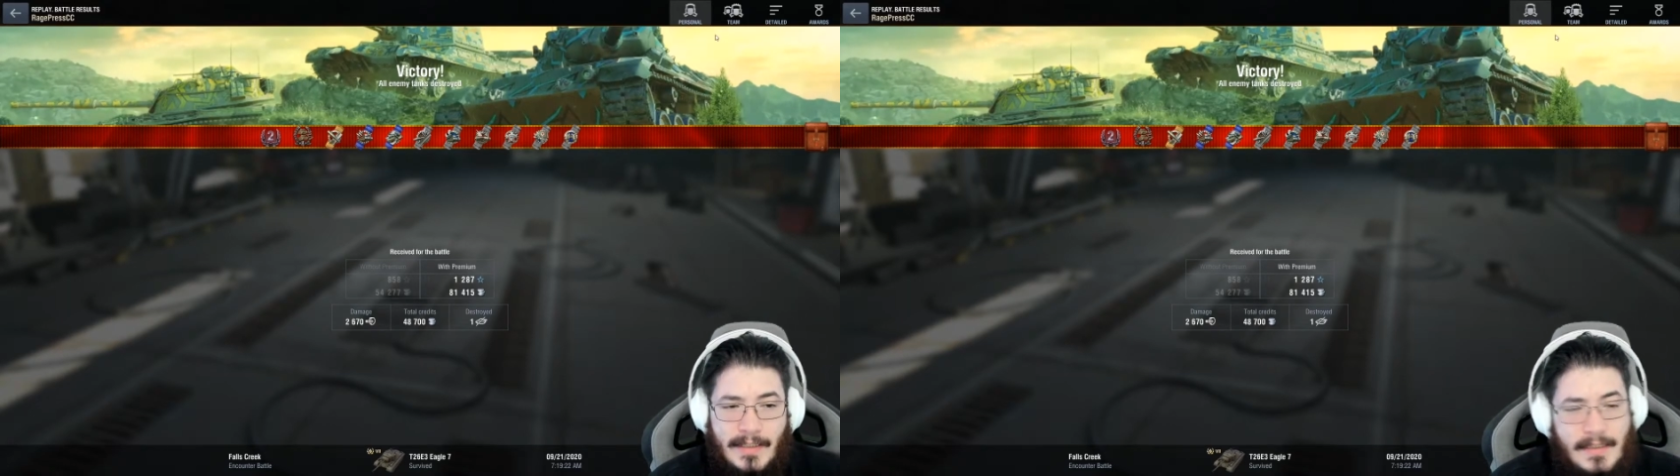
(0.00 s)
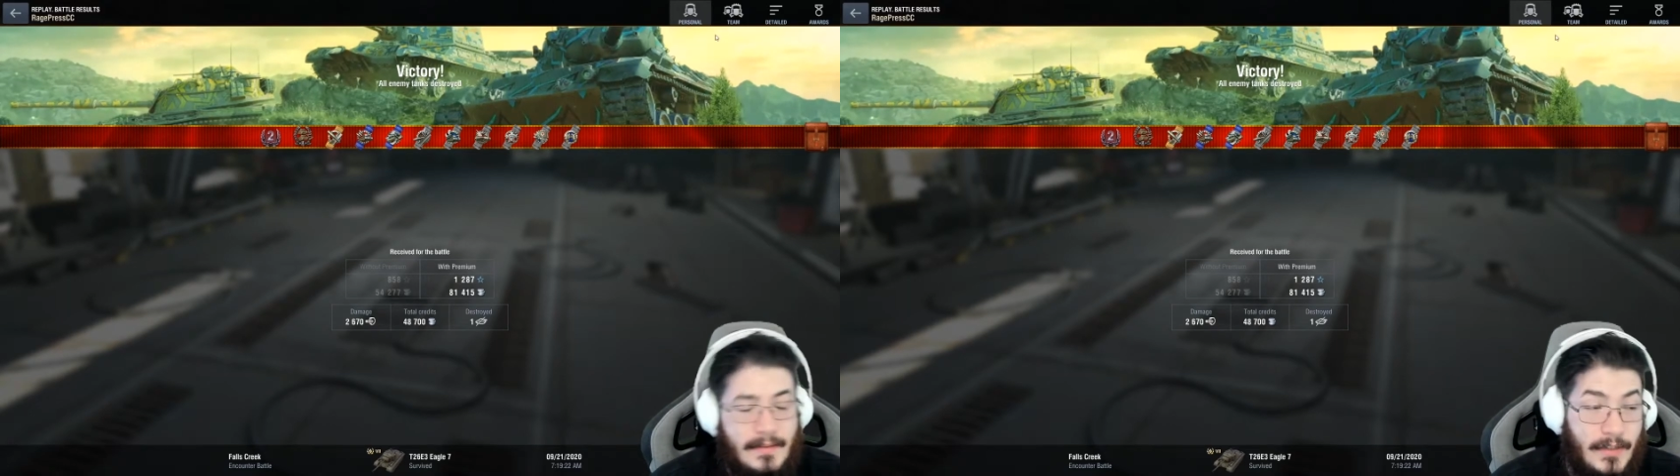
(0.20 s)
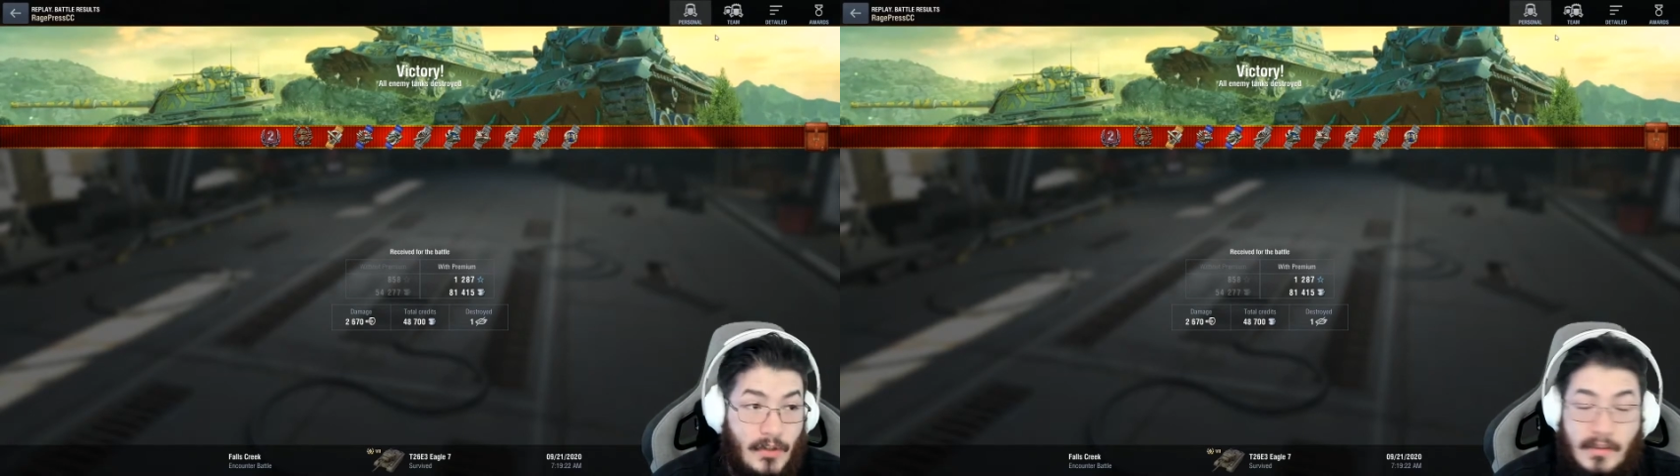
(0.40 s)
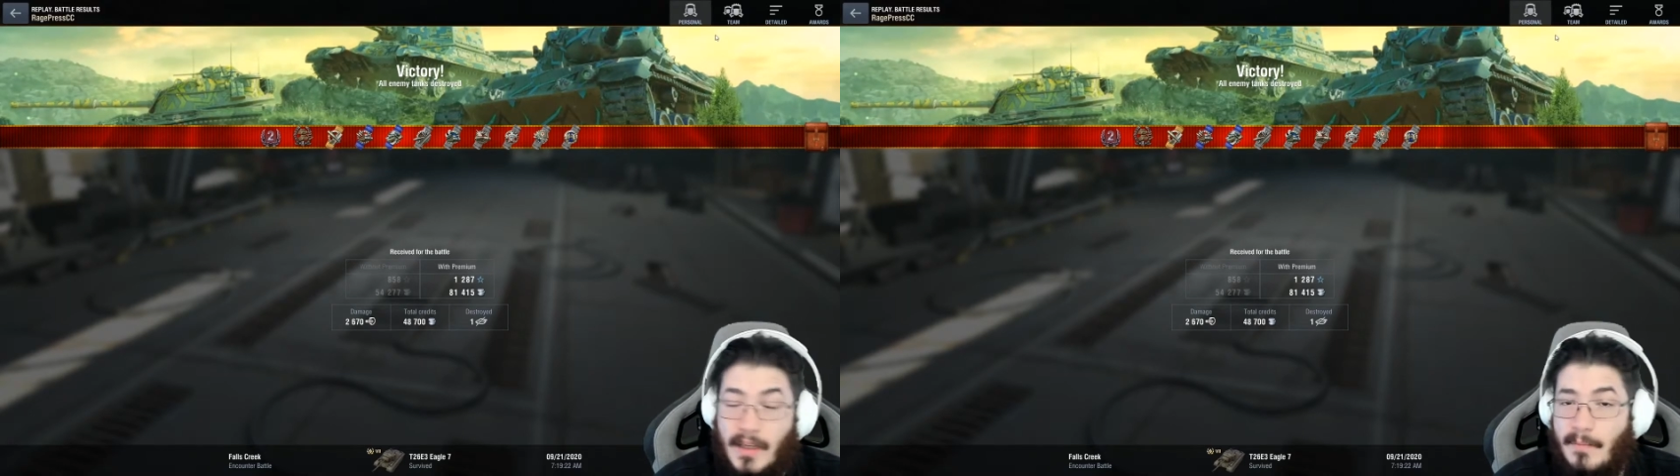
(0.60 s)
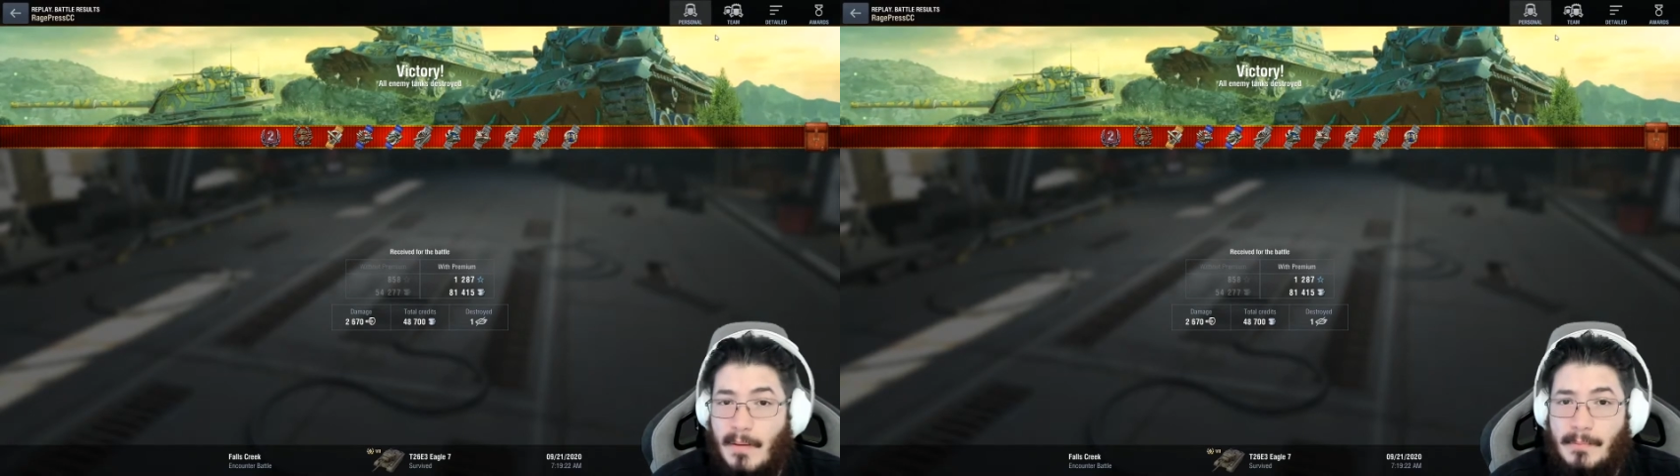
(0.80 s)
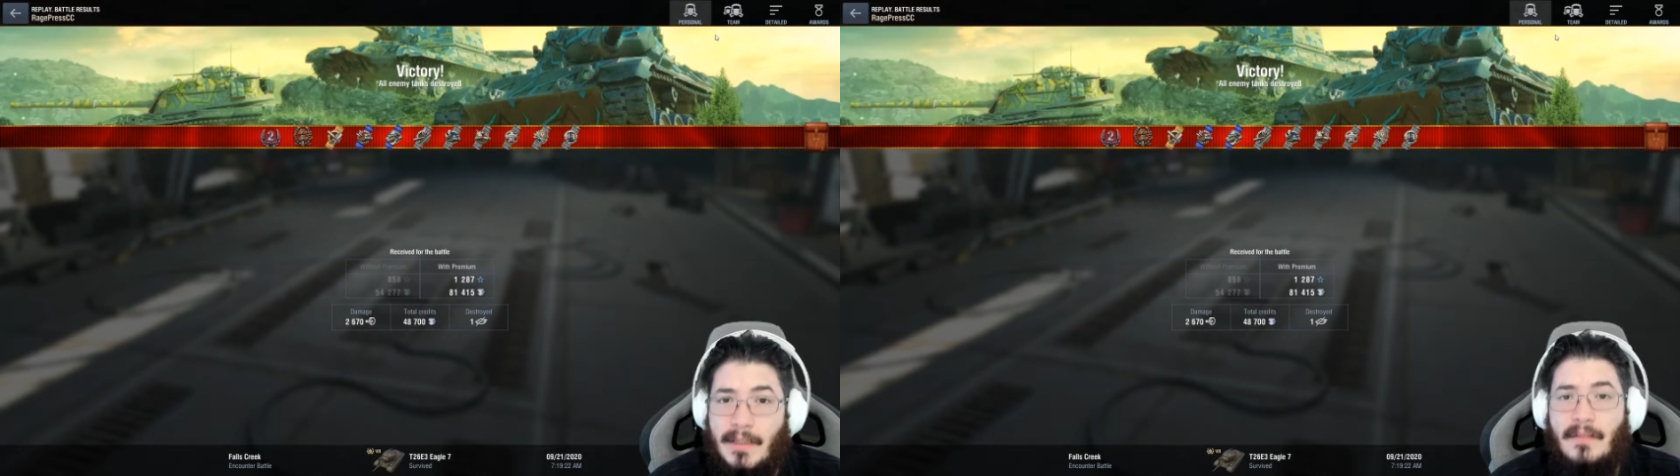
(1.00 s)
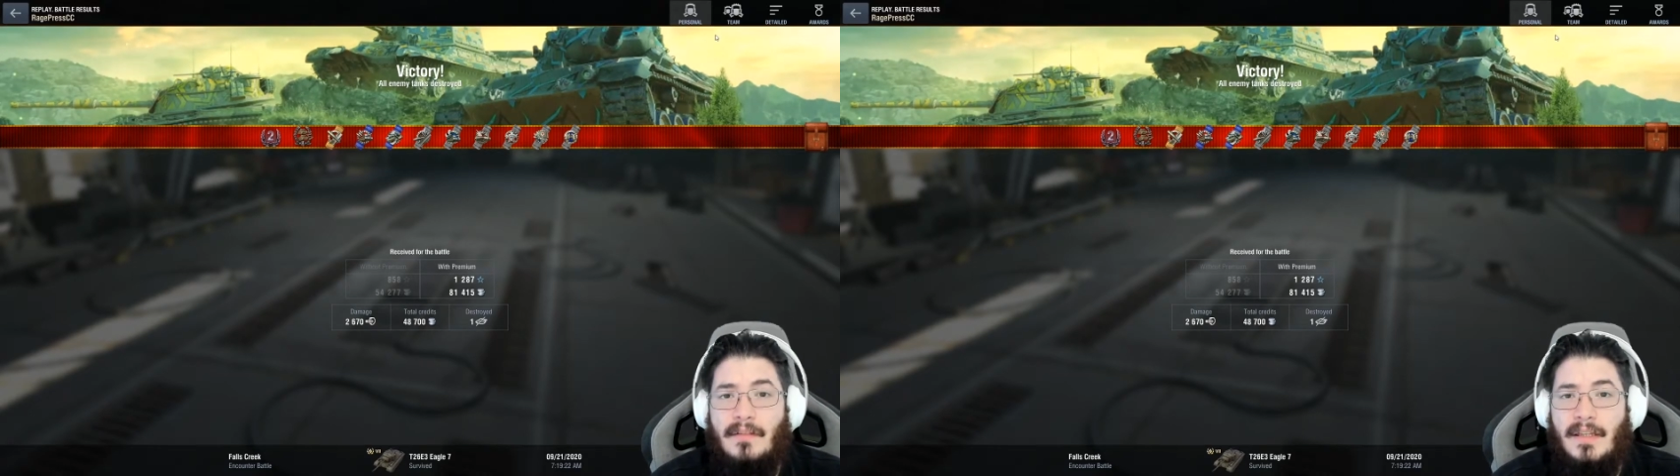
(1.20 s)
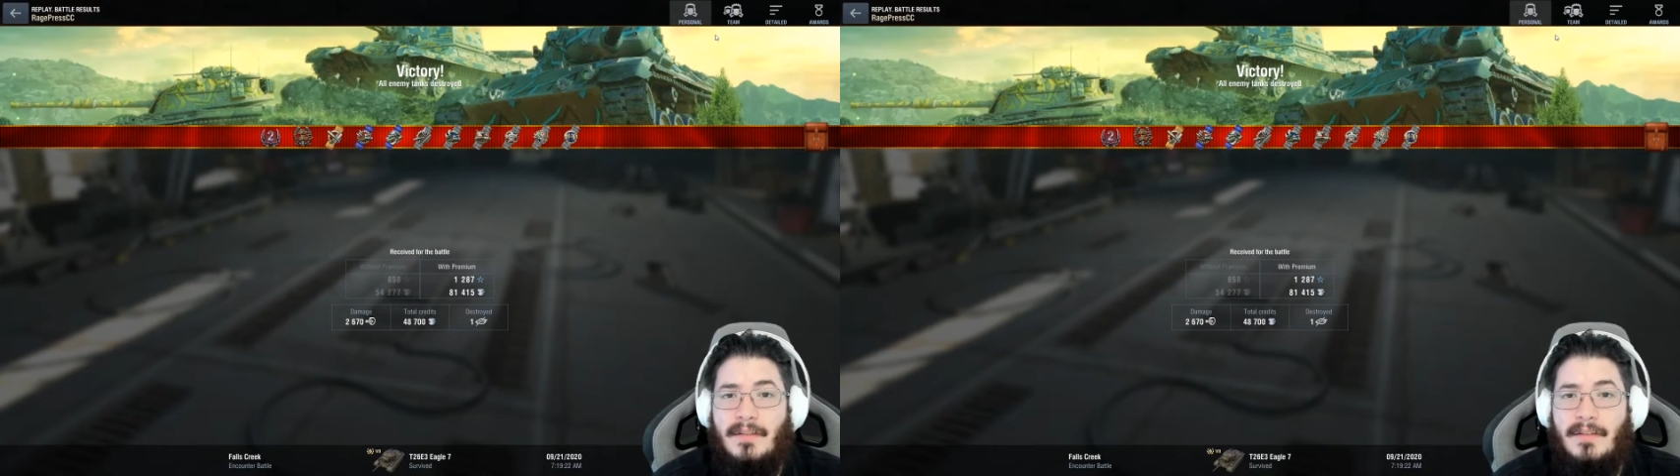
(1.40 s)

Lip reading: This is the only game I played on the